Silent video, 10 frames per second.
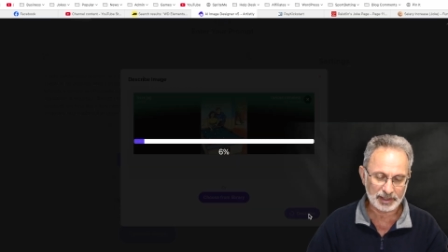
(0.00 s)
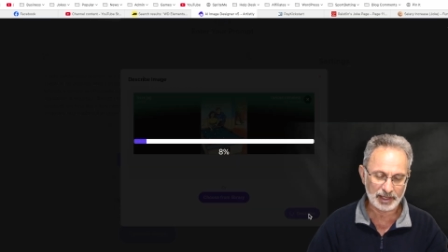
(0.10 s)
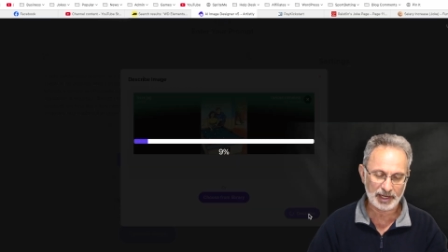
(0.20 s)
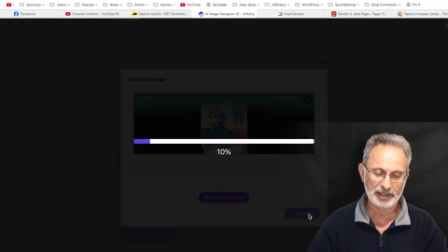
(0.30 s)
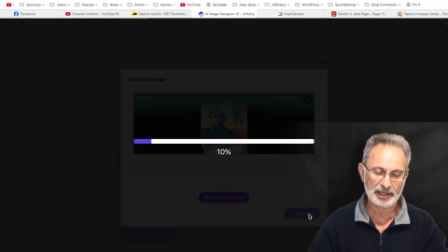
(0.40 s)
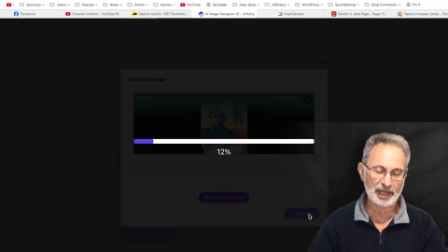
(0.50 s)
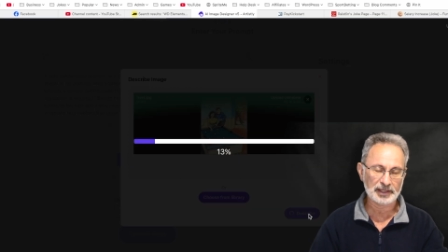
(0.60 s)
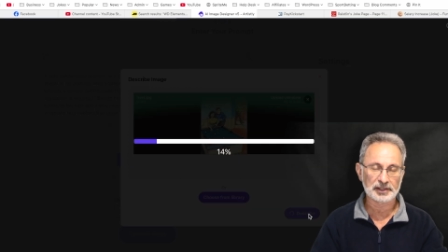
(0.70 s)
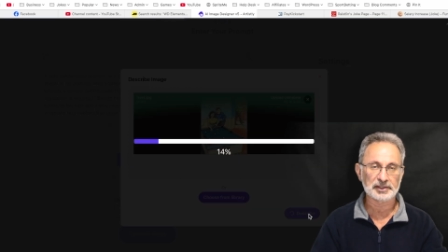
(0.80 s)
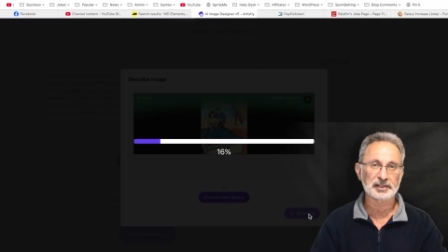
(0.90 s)
and
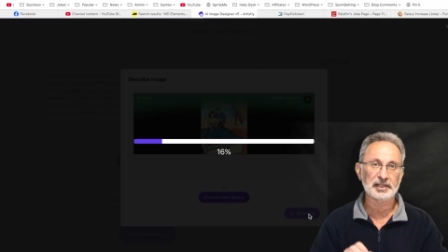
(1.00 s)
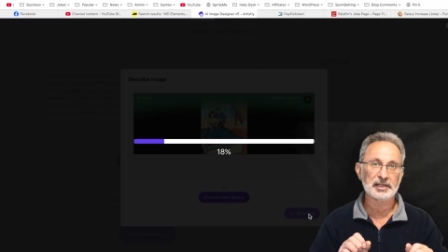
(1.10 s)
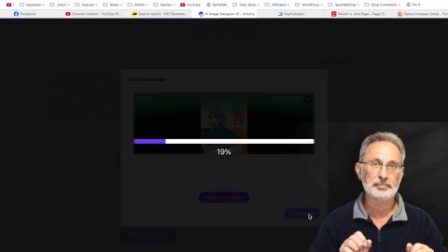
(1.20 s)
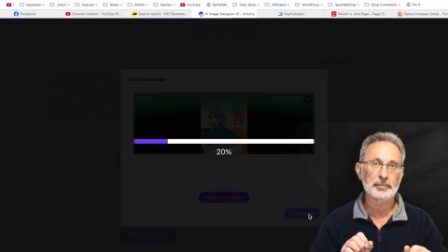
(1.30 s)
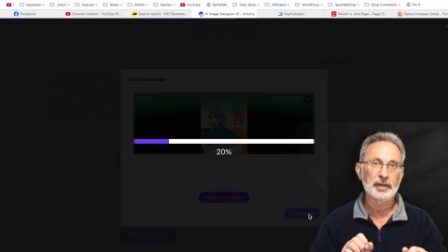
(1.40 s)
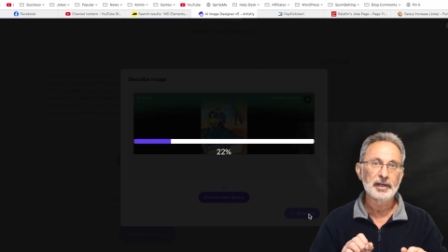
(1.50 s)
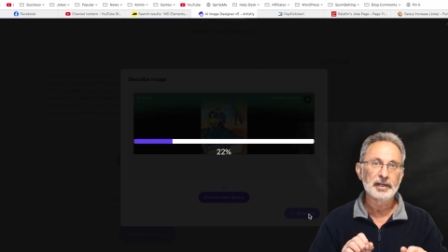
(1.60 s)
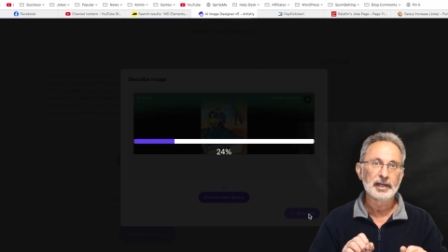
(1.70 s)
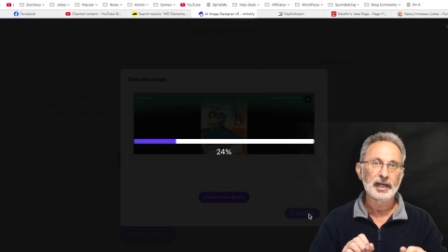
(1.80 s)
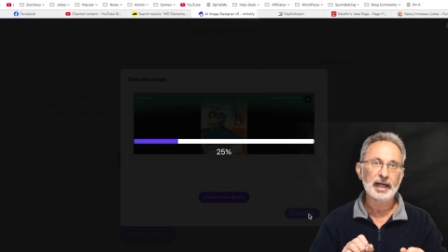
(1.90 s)
Artistically
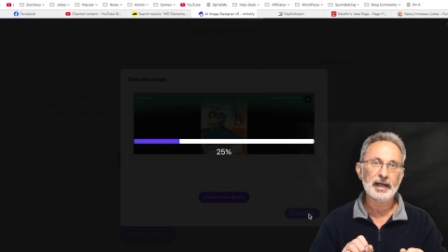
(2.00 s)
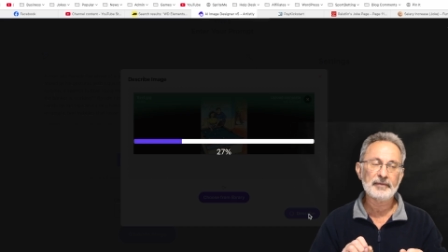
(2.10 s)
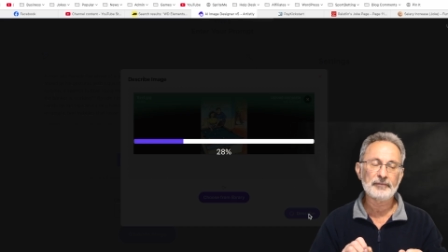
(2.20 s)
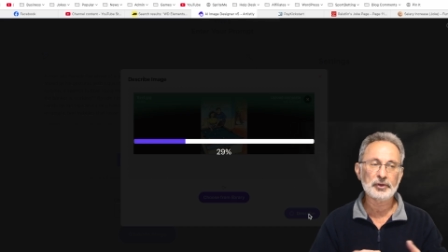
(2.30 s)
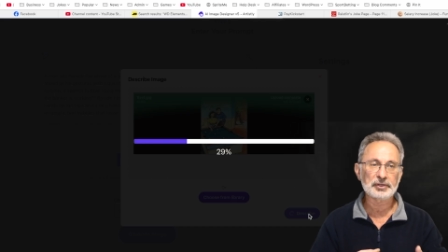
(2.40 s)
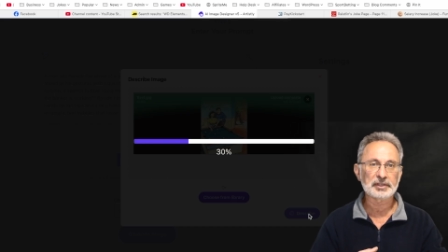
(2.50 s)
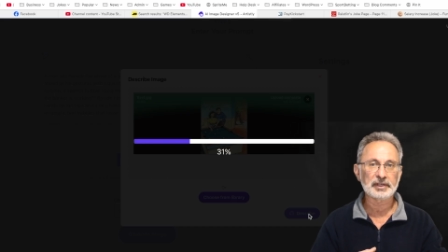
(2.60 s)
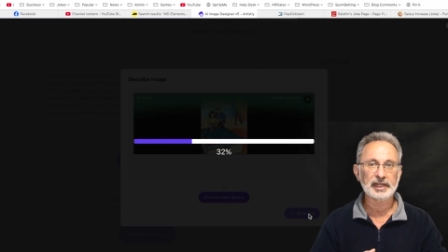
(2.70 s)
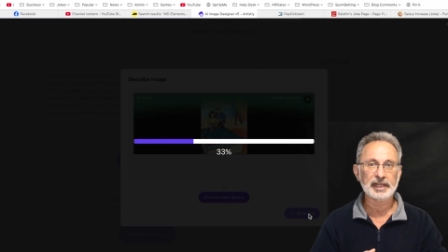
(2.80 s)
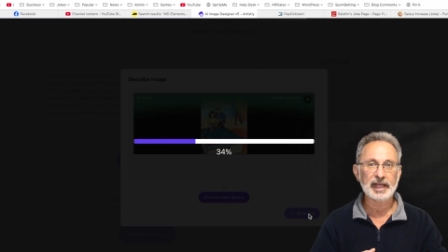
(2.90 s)

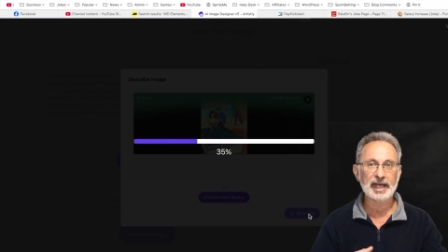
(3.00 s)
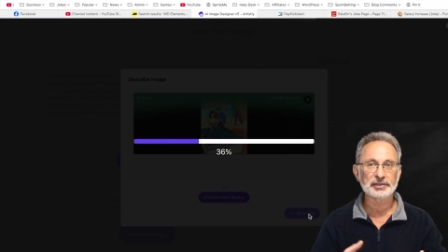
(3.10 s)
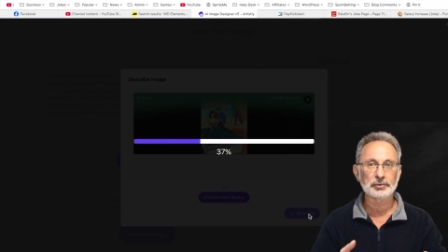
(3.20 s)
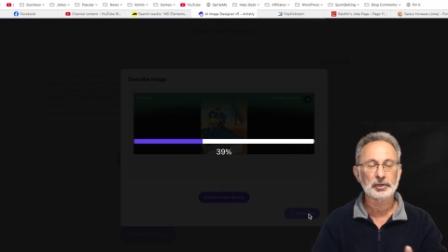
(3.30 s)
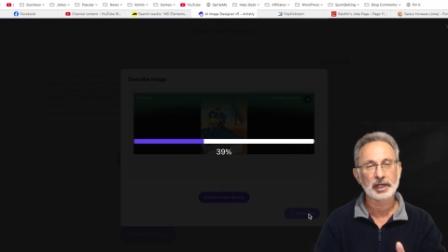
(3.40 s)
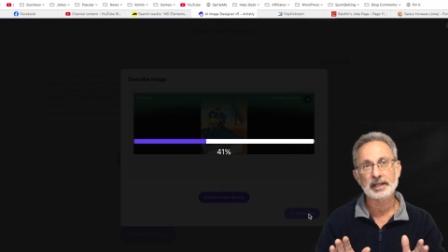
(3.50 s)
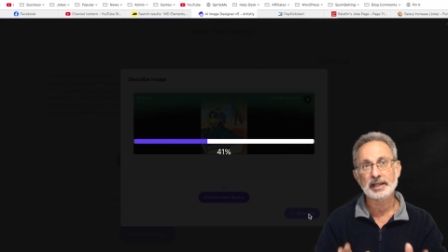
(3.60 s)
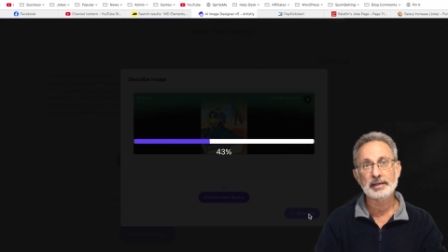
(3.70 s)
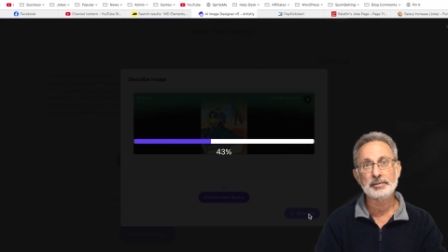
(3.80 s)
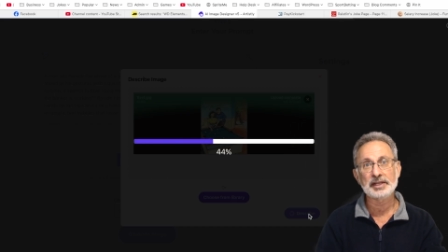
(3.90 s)
virtually has a look at
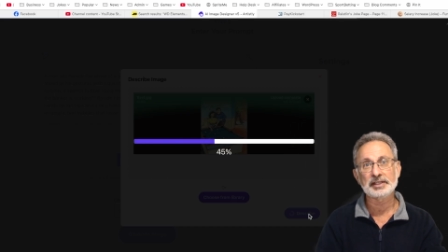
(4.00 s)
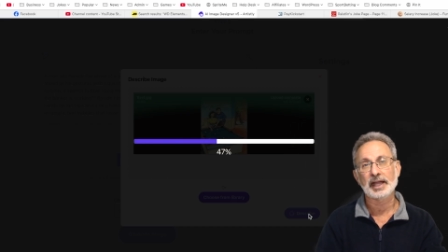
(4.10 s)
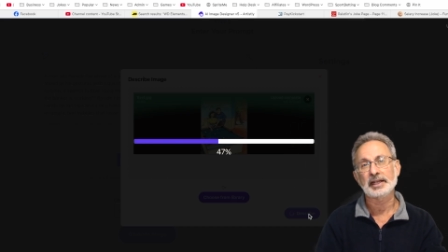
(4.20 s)
the image and